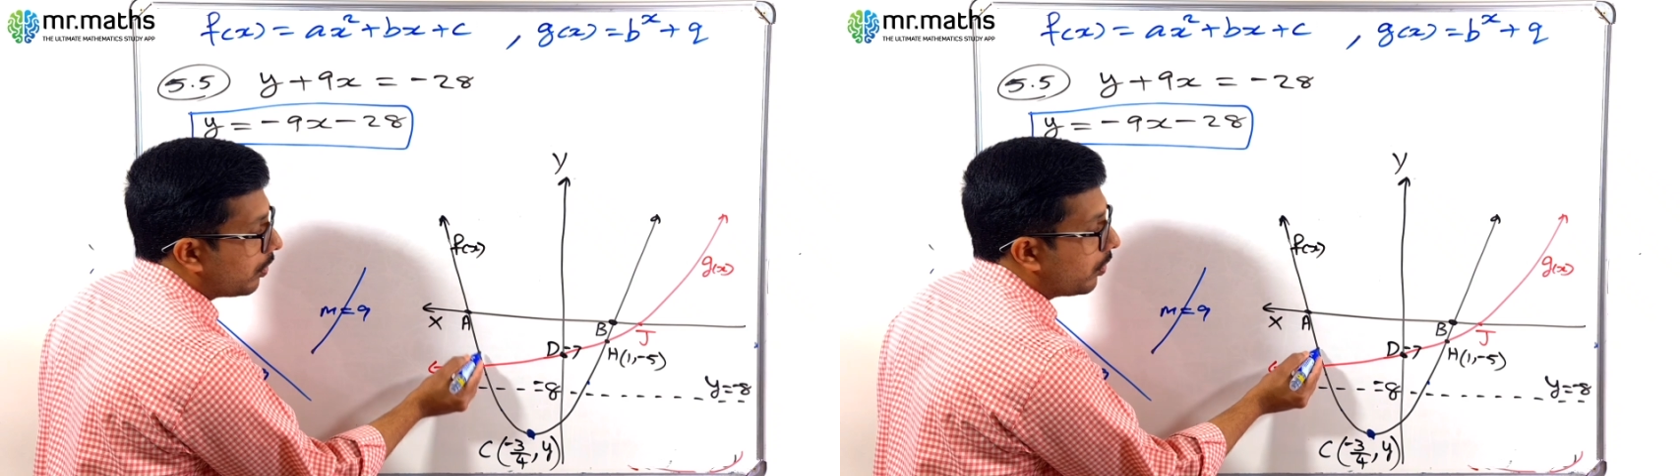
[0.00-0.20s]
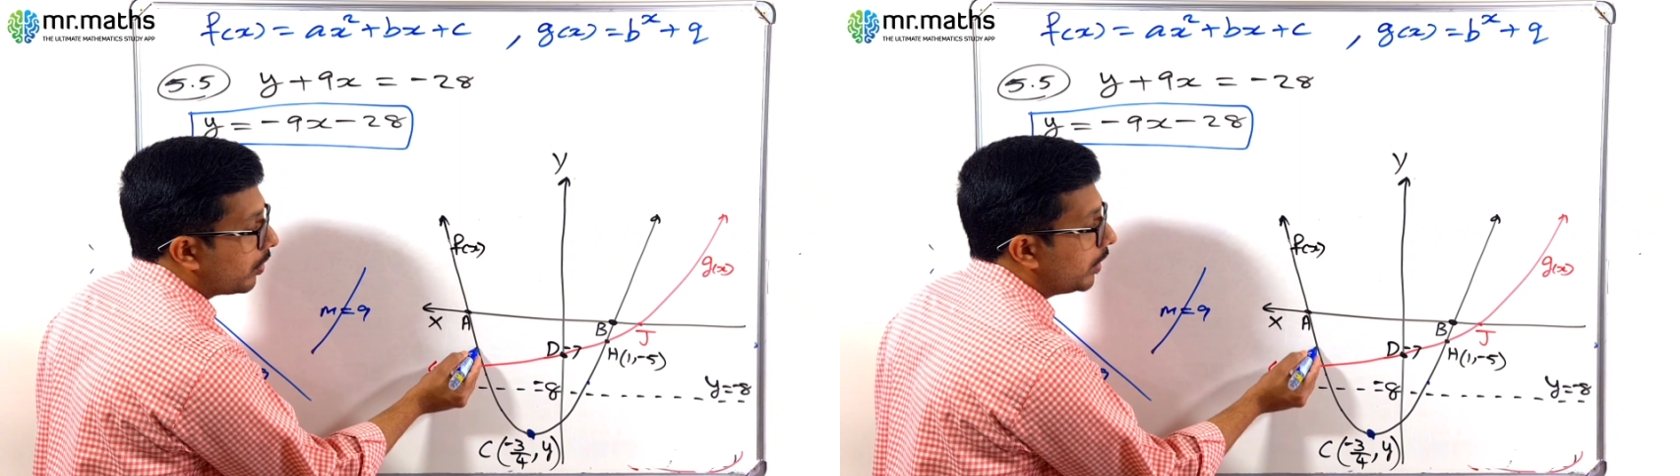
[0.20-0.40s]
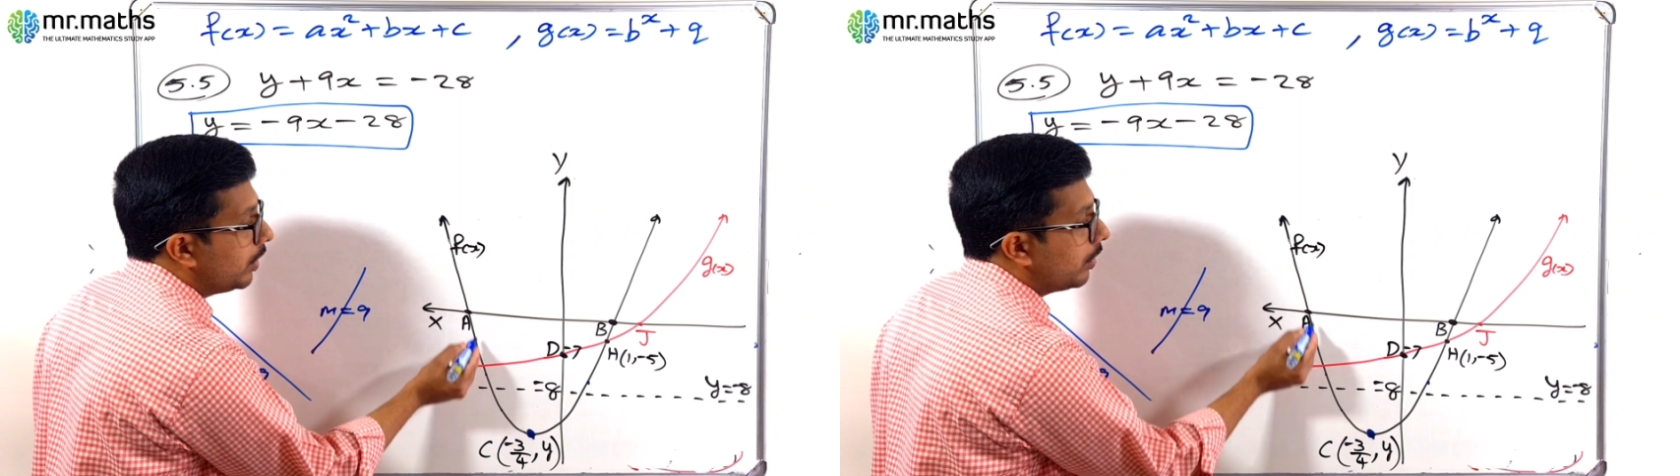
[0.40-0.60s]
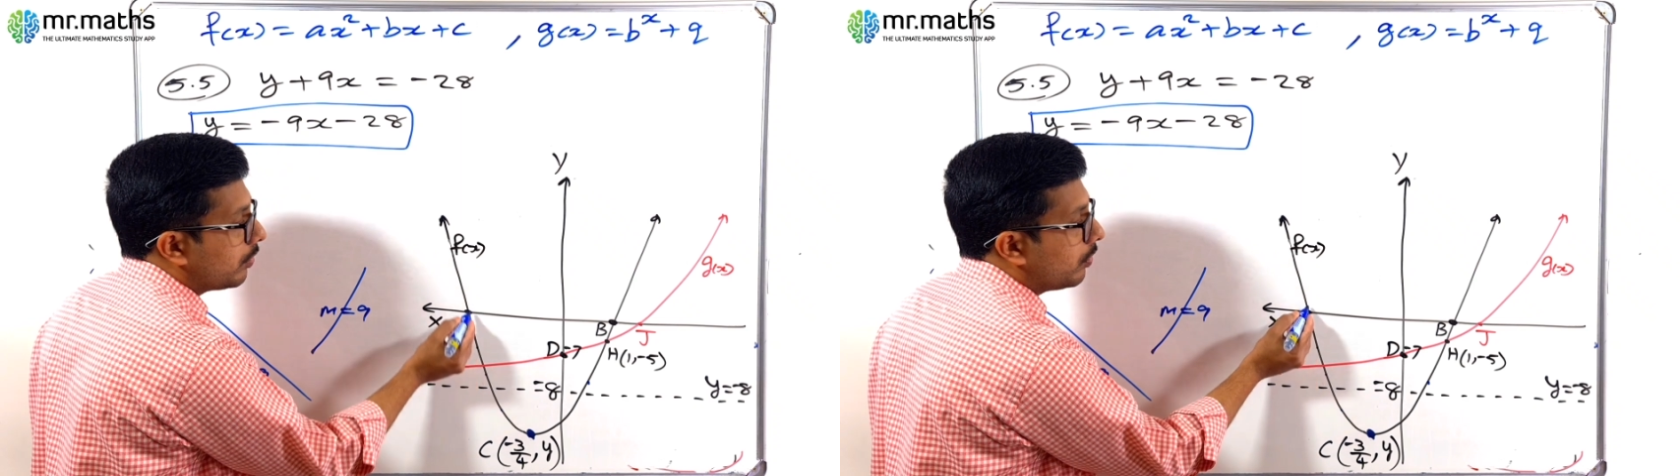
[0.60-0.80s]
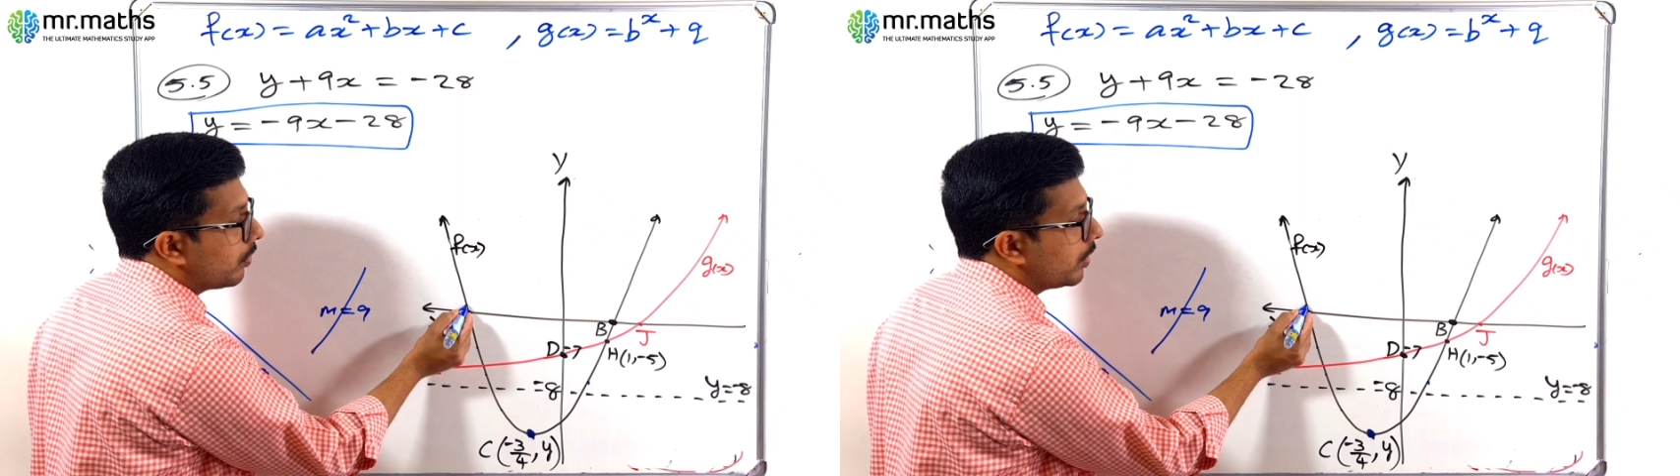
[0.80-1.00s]
or here
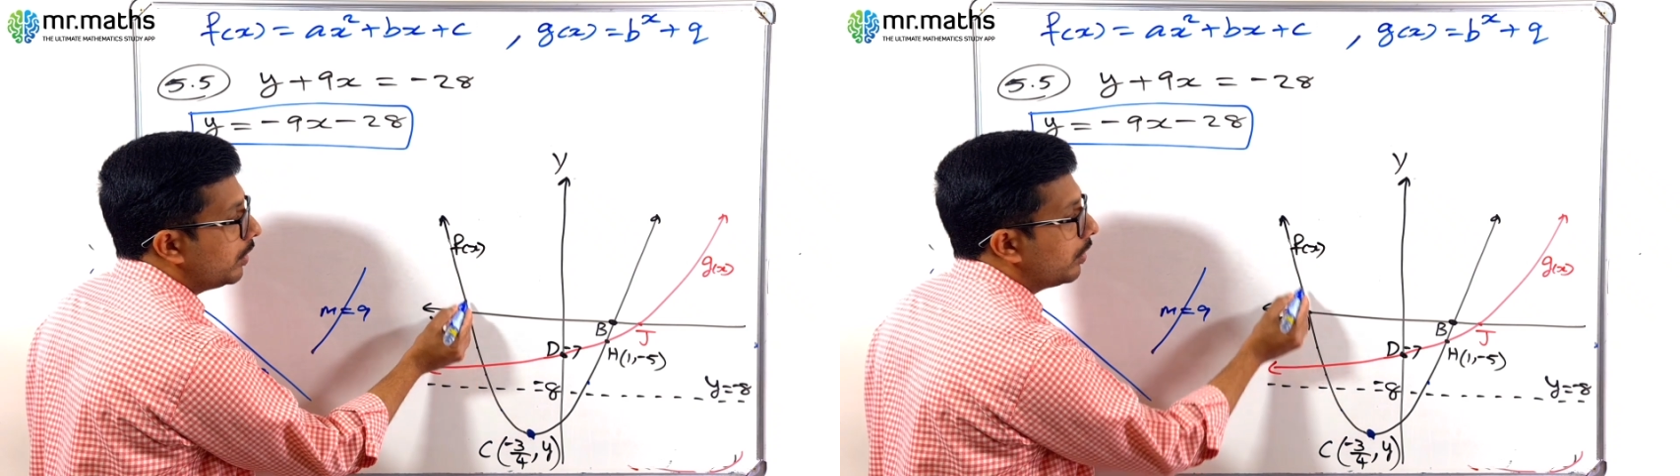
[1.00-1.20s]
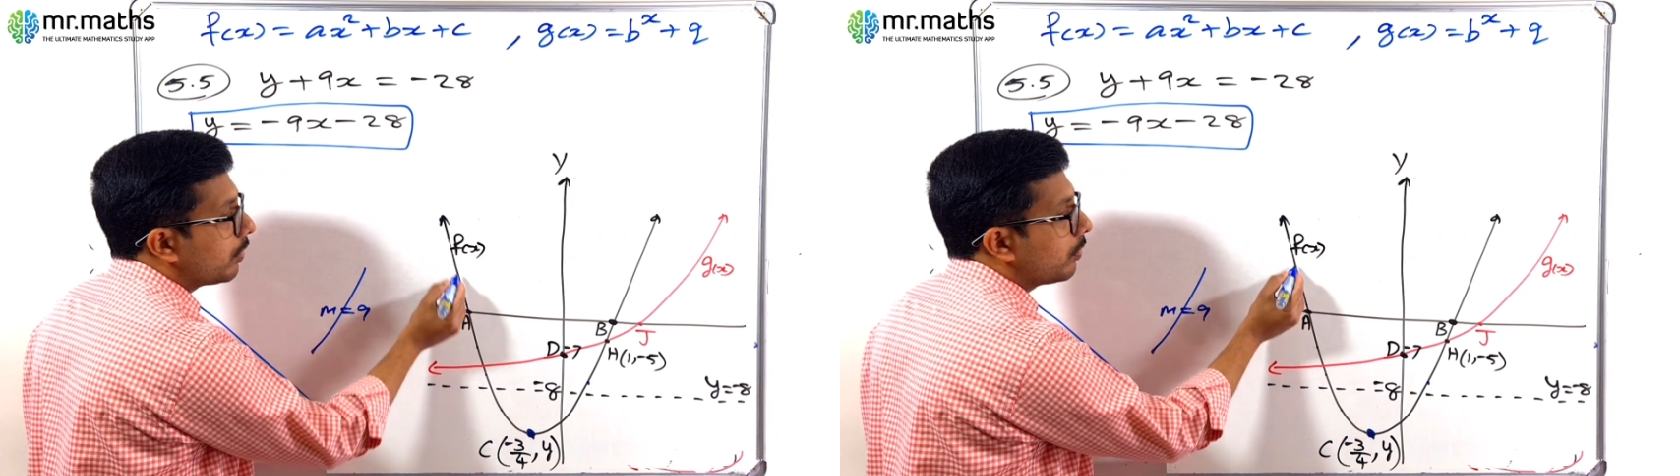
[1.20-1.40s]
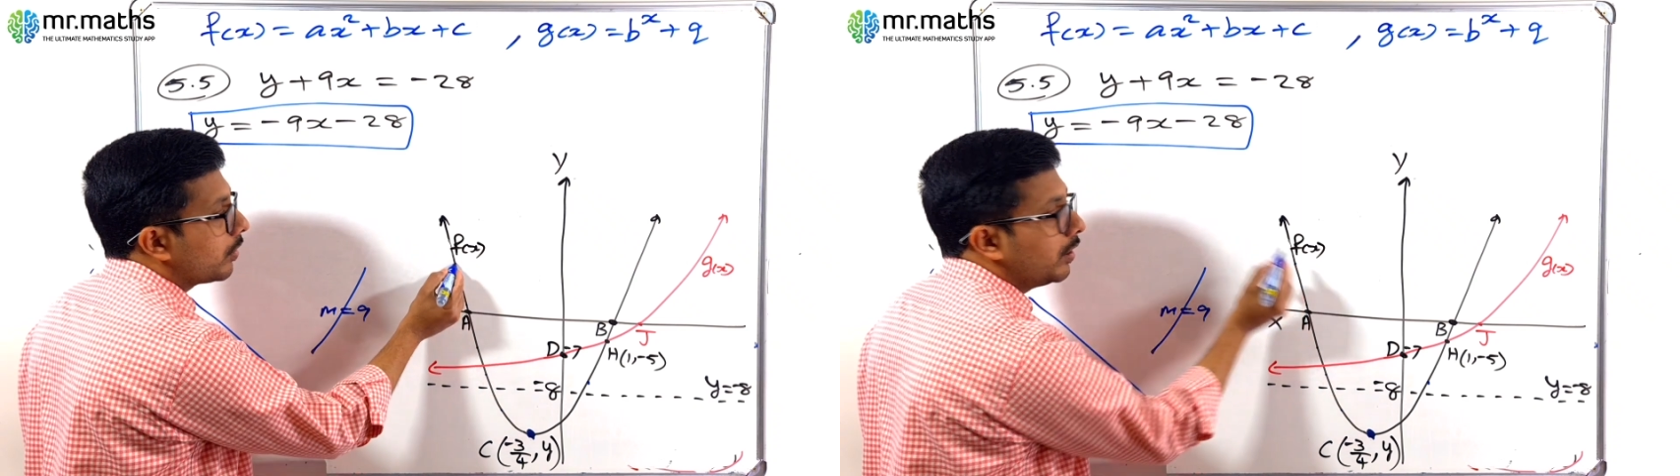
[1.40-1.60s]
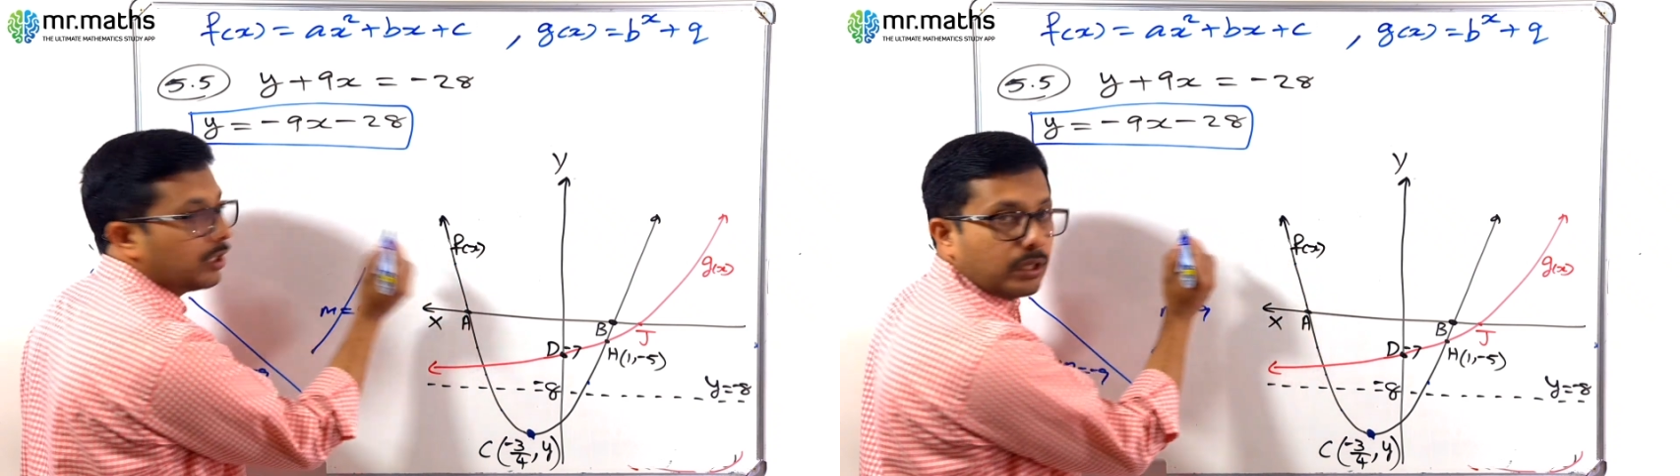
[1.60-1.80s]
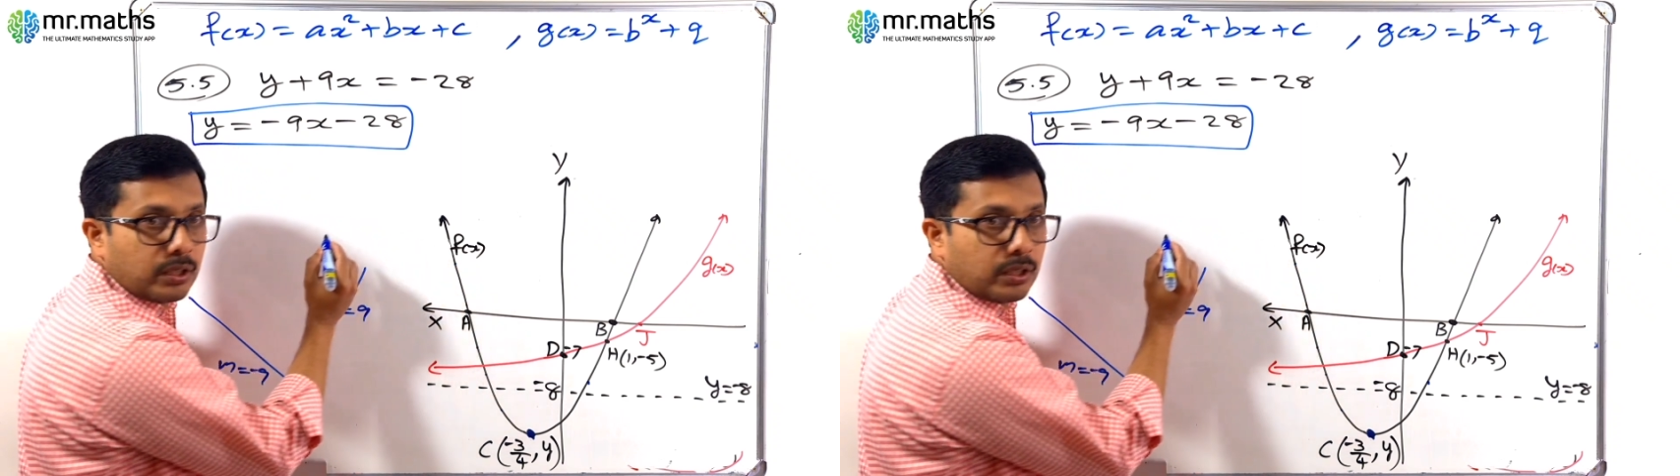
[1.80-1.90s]
or here or here.